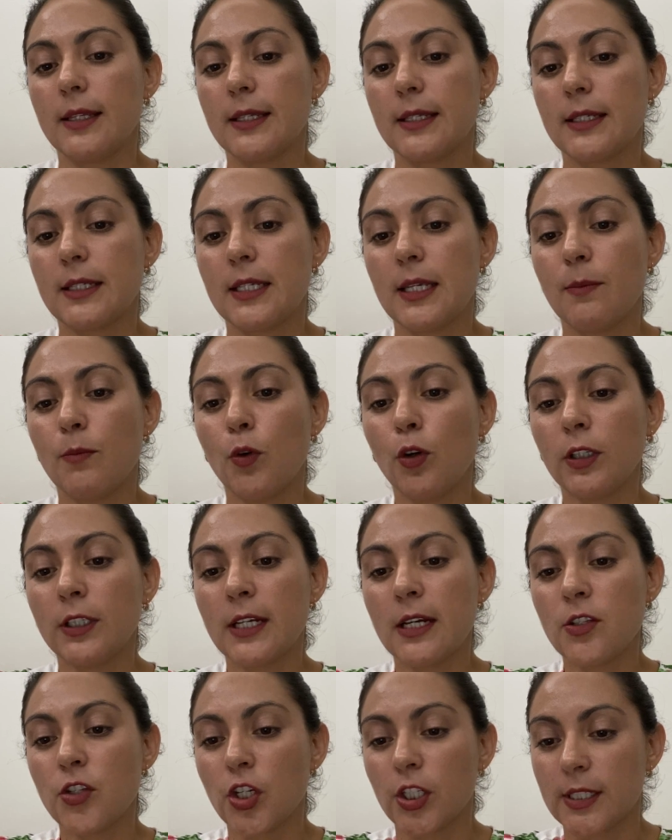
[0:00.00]

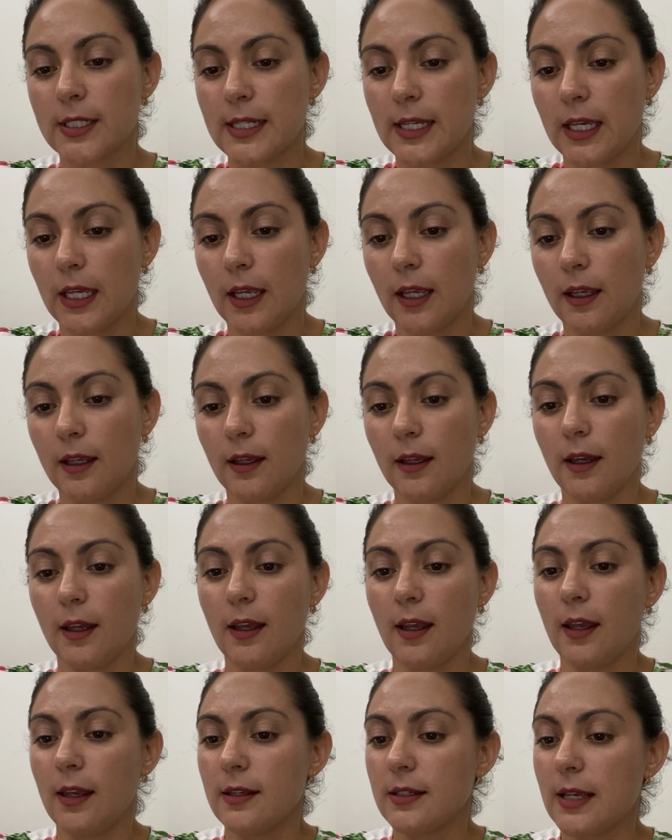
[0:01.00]
Simultaneously
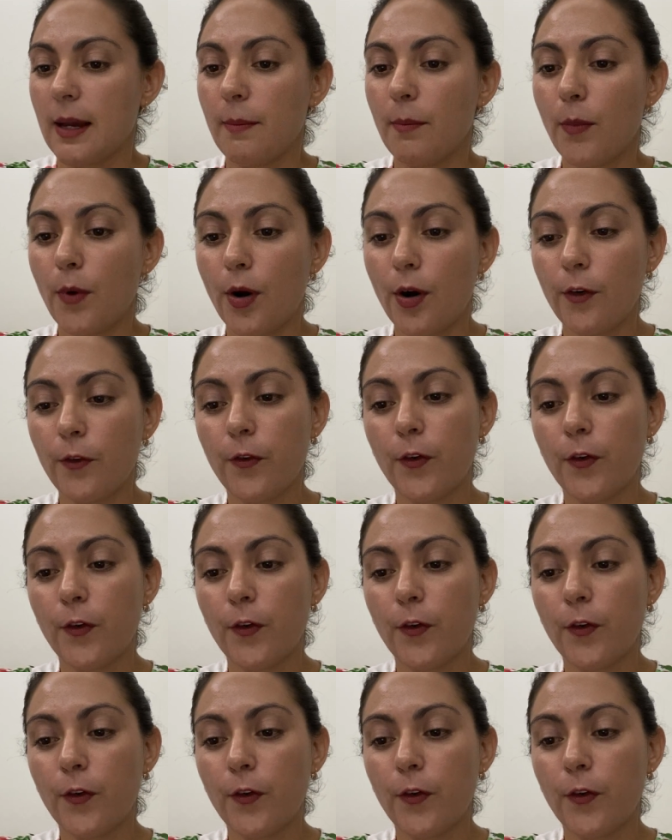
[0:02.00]
is a more